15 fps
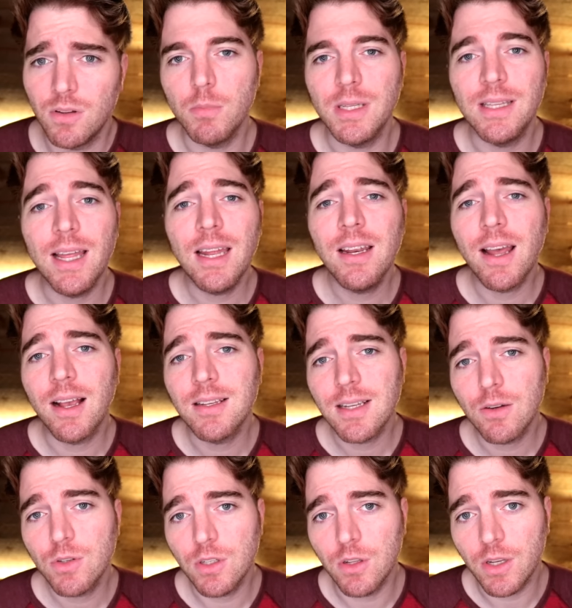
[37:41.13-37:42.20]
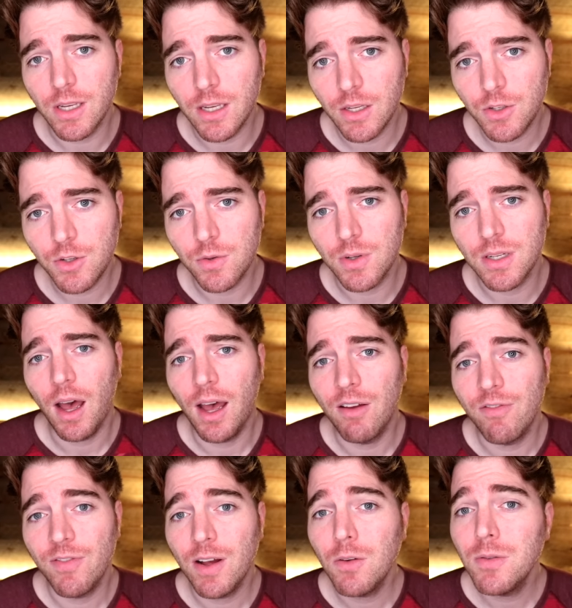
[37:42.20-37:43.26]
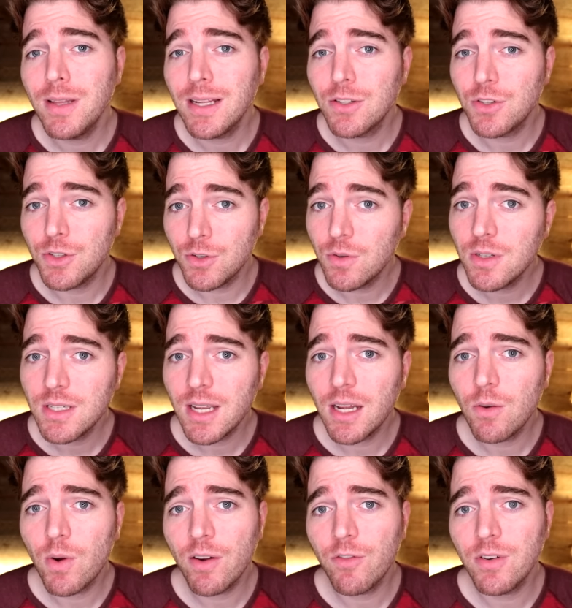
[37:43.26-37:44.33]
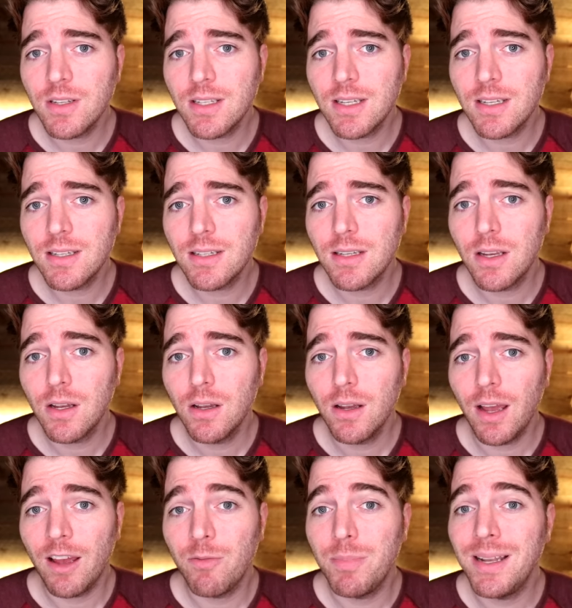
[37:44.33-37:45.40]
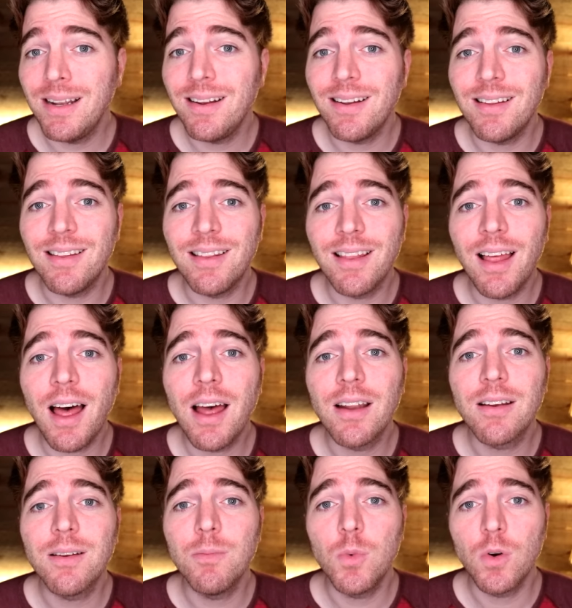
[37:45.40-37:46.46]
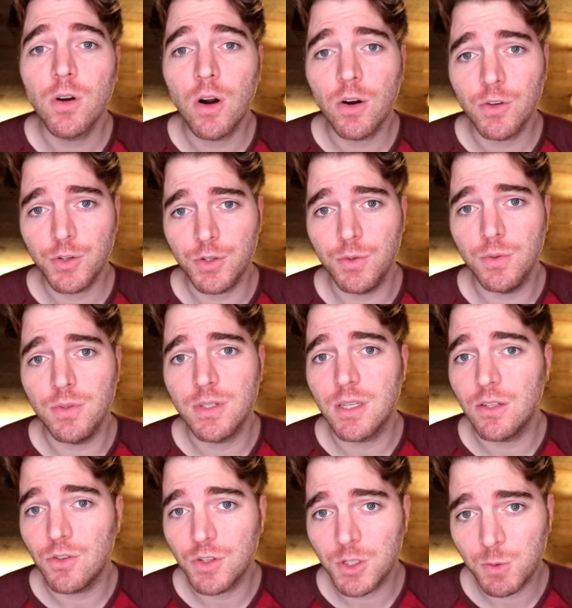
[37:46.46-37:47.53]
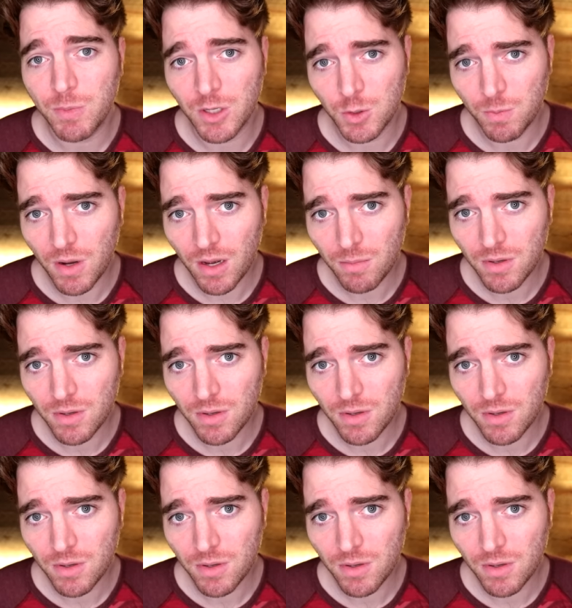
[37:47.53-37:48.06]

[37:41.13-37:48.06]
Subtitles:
But then, as I was looking into it, I found that suicide references have been in a lot more cartoons than just SpongeBob.